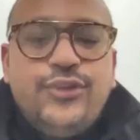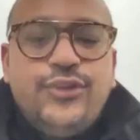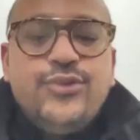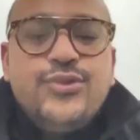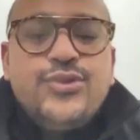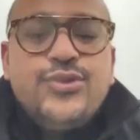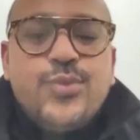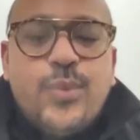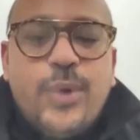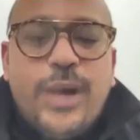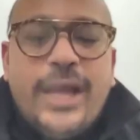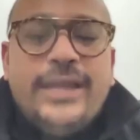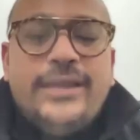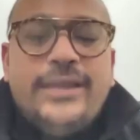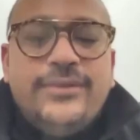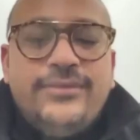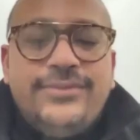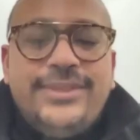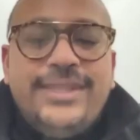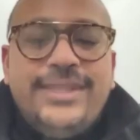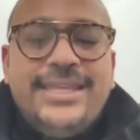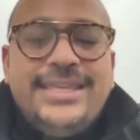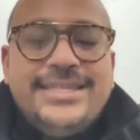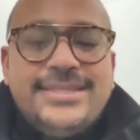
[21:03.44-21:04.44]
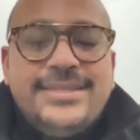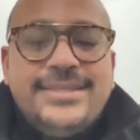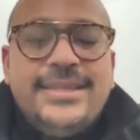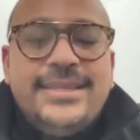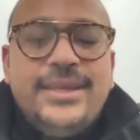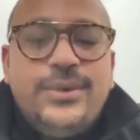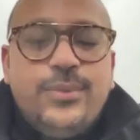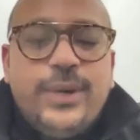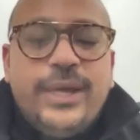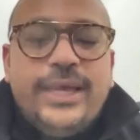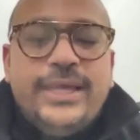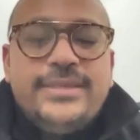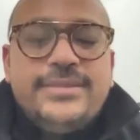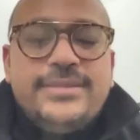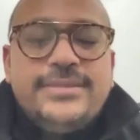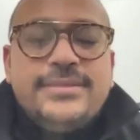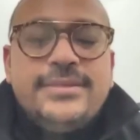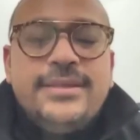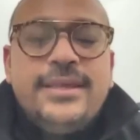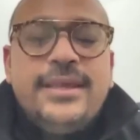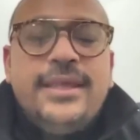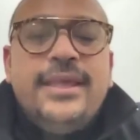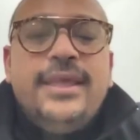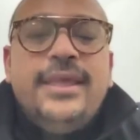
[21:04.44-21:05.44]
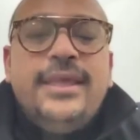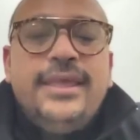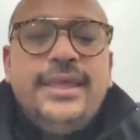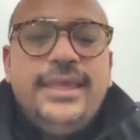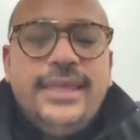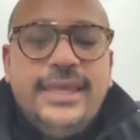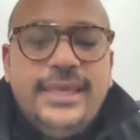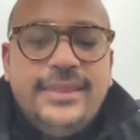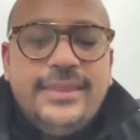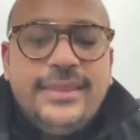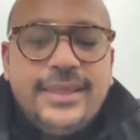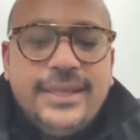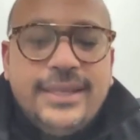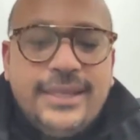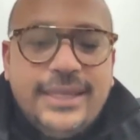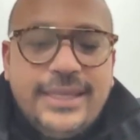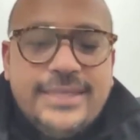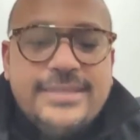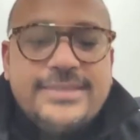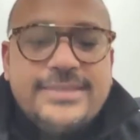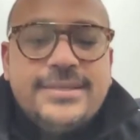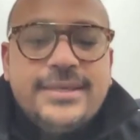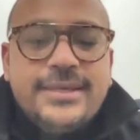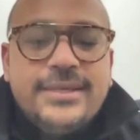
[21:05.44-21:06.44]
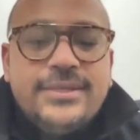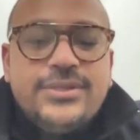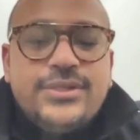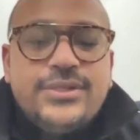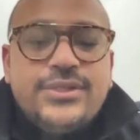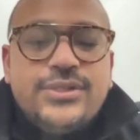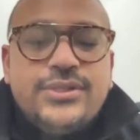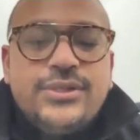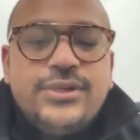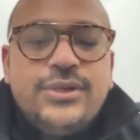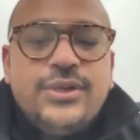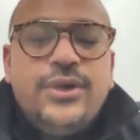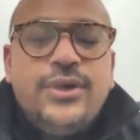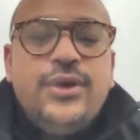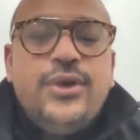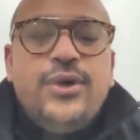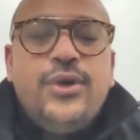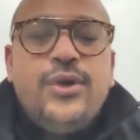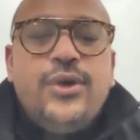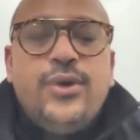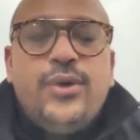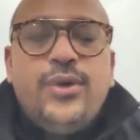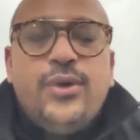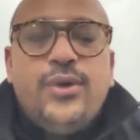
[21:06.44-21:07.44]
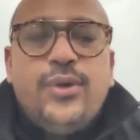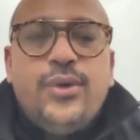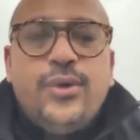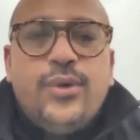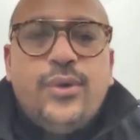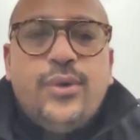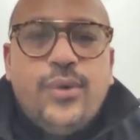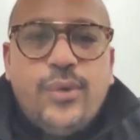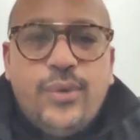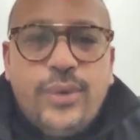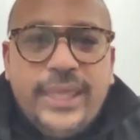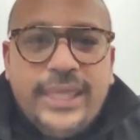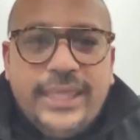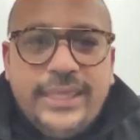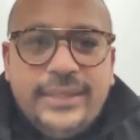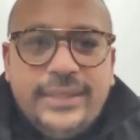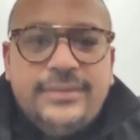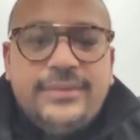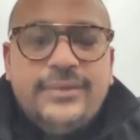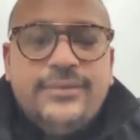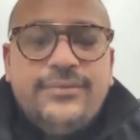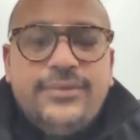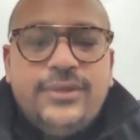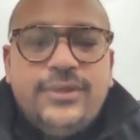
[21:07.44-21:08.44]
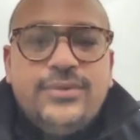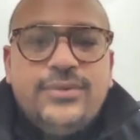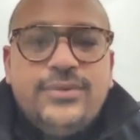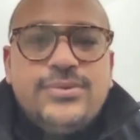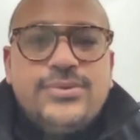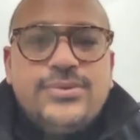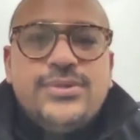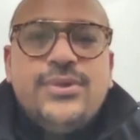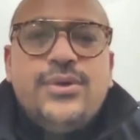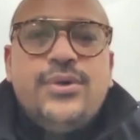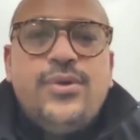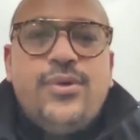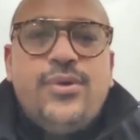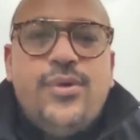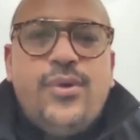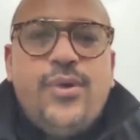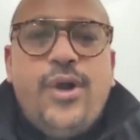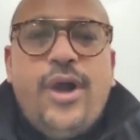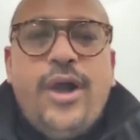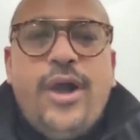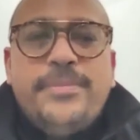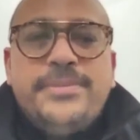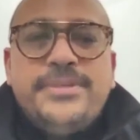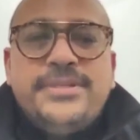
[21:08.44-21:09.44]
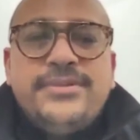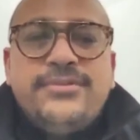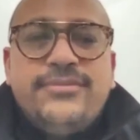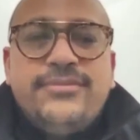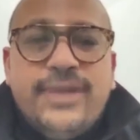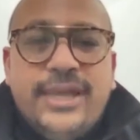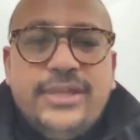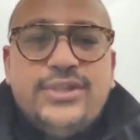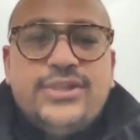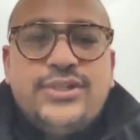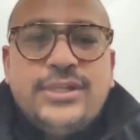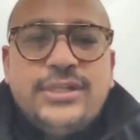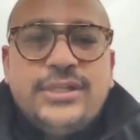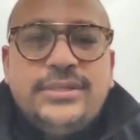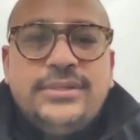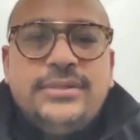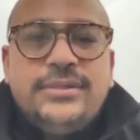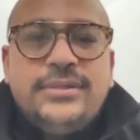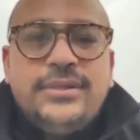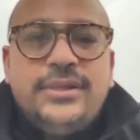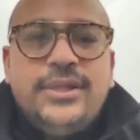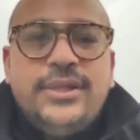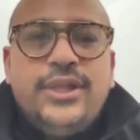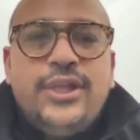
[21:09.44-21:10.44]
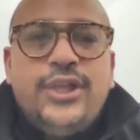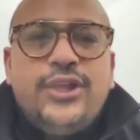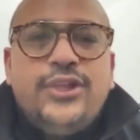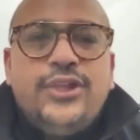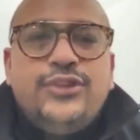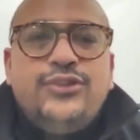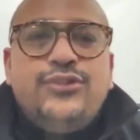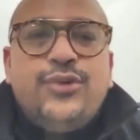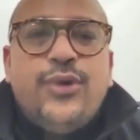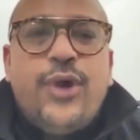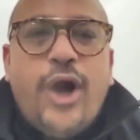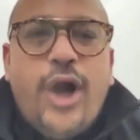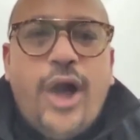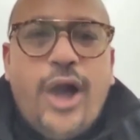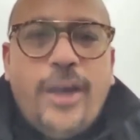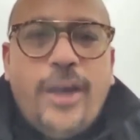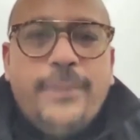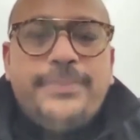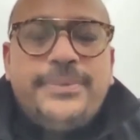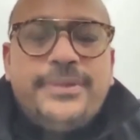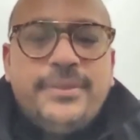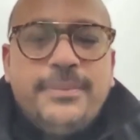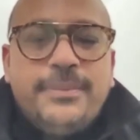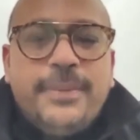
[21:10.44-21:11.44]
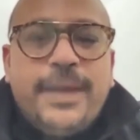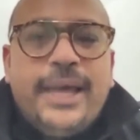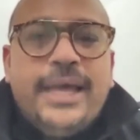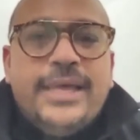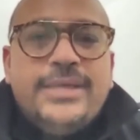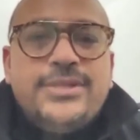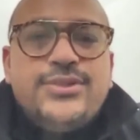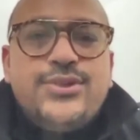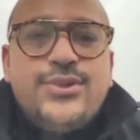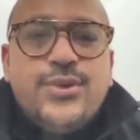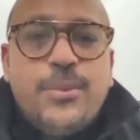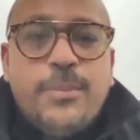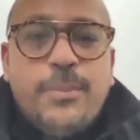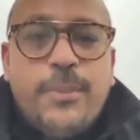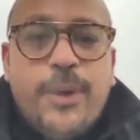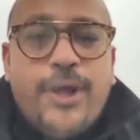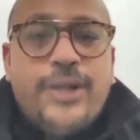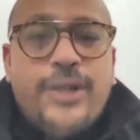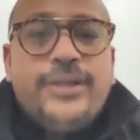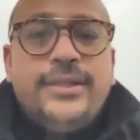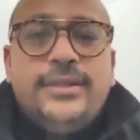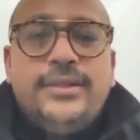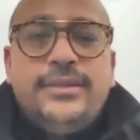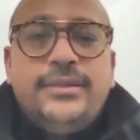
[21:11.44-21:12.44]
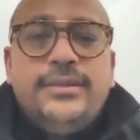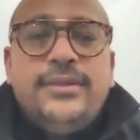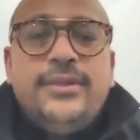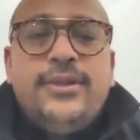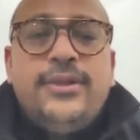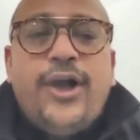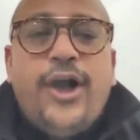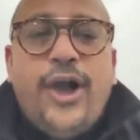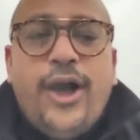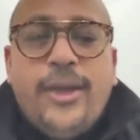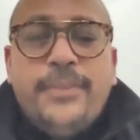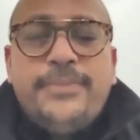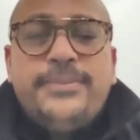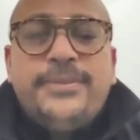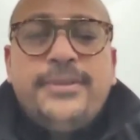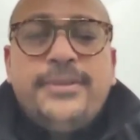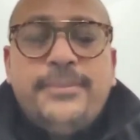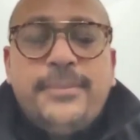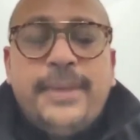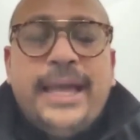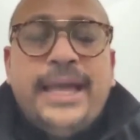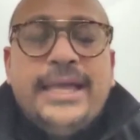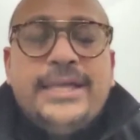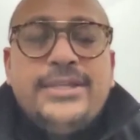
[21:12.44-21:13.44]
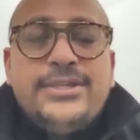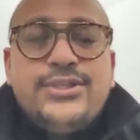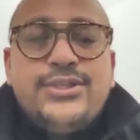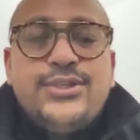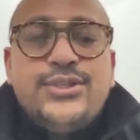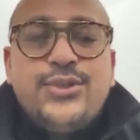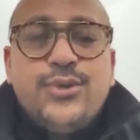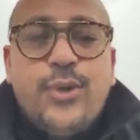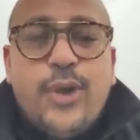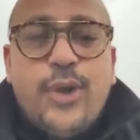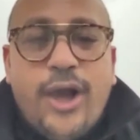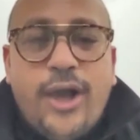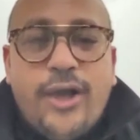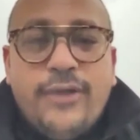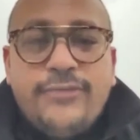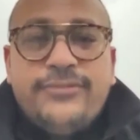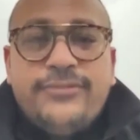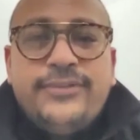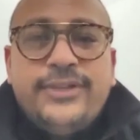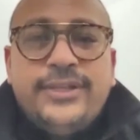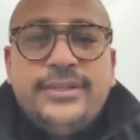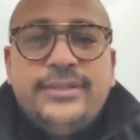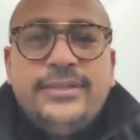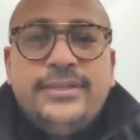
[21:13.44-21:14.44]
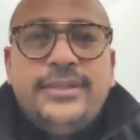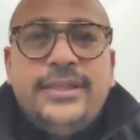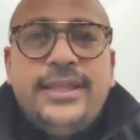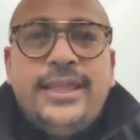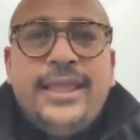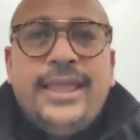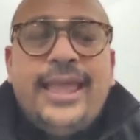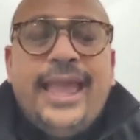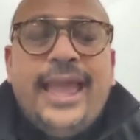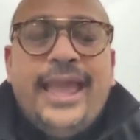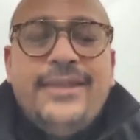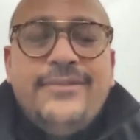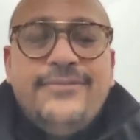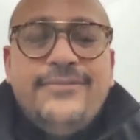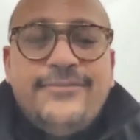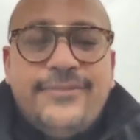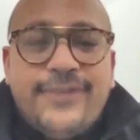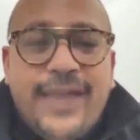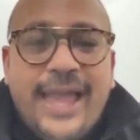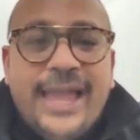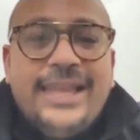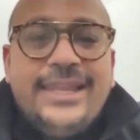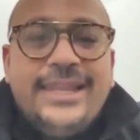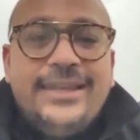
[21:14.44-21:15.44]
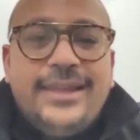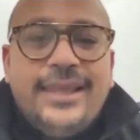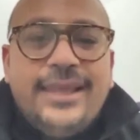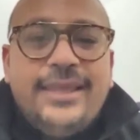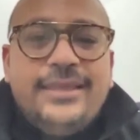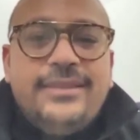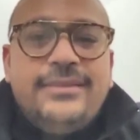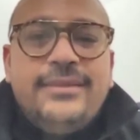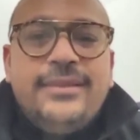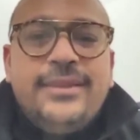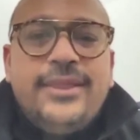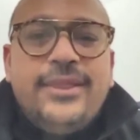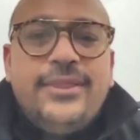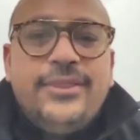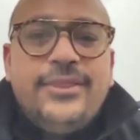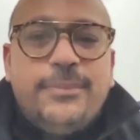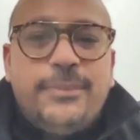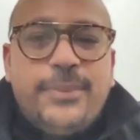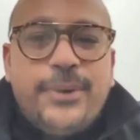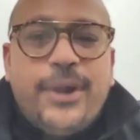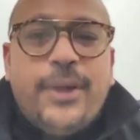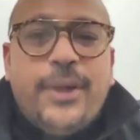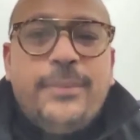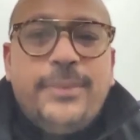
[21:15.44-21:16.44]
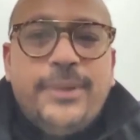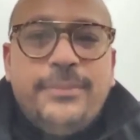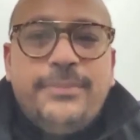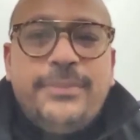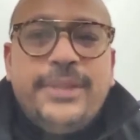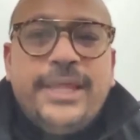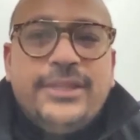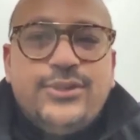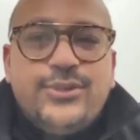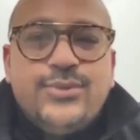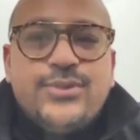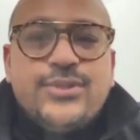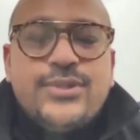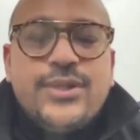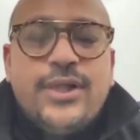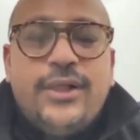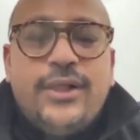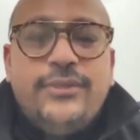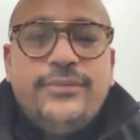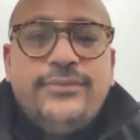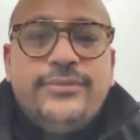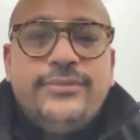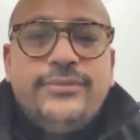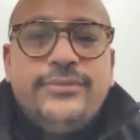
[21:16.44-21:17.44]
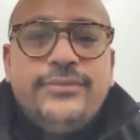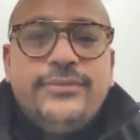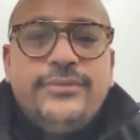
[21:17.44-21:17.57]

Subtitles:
use one of these three ways, either research or interviews or observation, to optimize your model, optimize your offer, and validate the problem that you solve.